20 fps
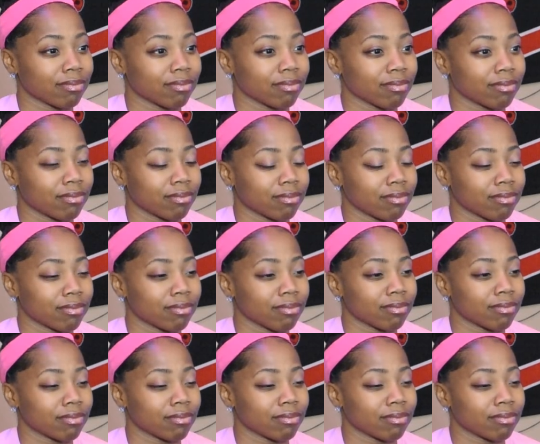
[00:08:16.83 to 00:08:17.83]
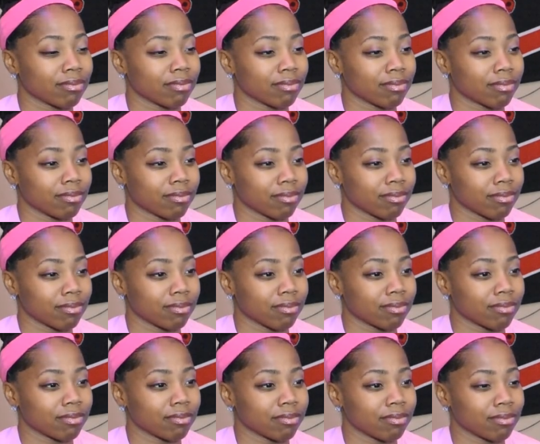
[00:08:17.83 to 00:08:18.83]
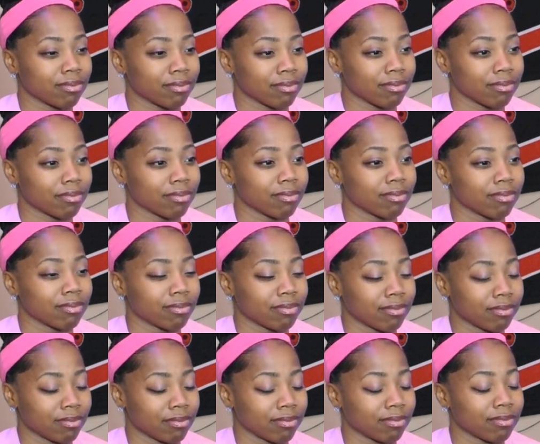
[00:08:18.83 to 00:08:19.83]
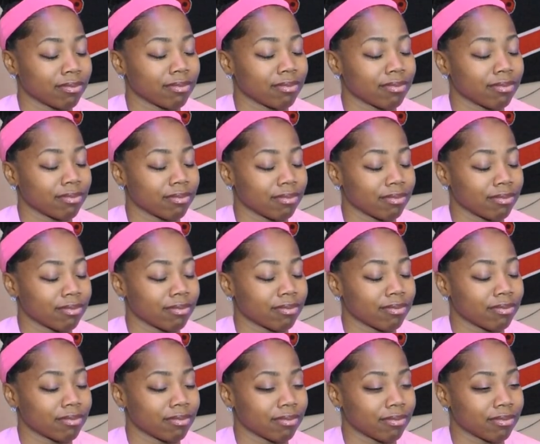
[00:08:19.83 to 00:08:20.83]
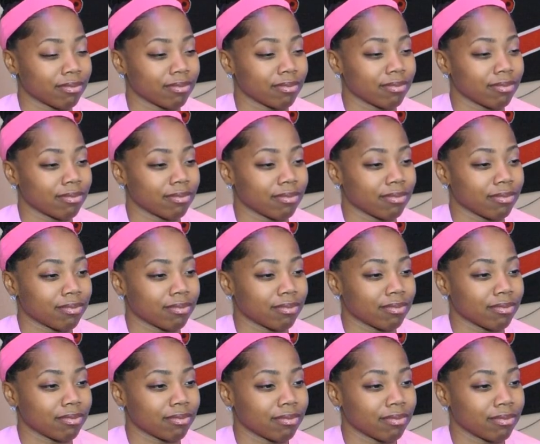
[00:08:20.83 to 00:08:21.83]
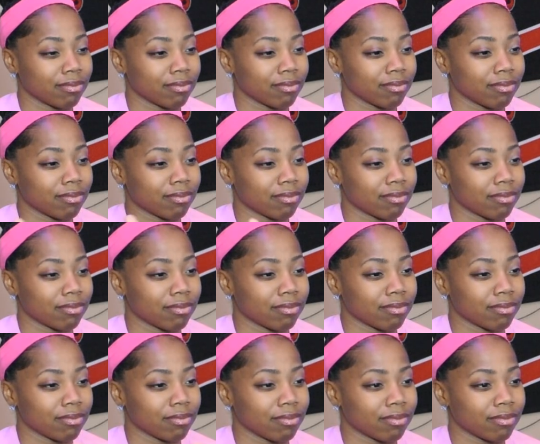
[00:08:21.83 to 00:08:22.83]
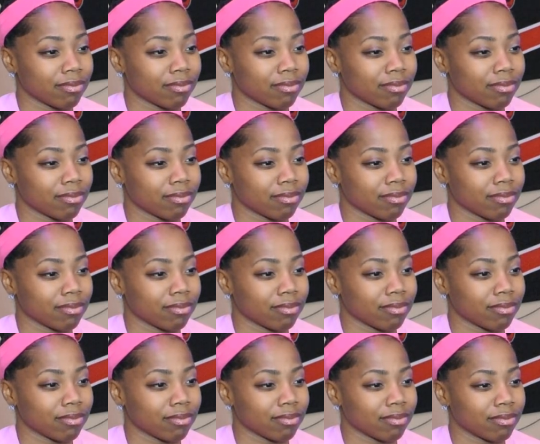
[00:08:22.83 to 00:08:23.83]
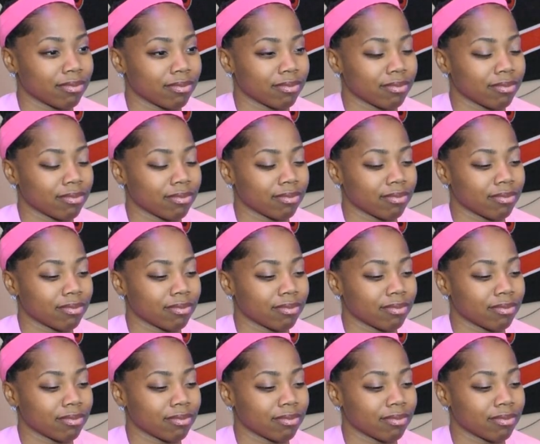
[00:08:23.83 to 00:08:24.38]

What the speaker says: [no speech]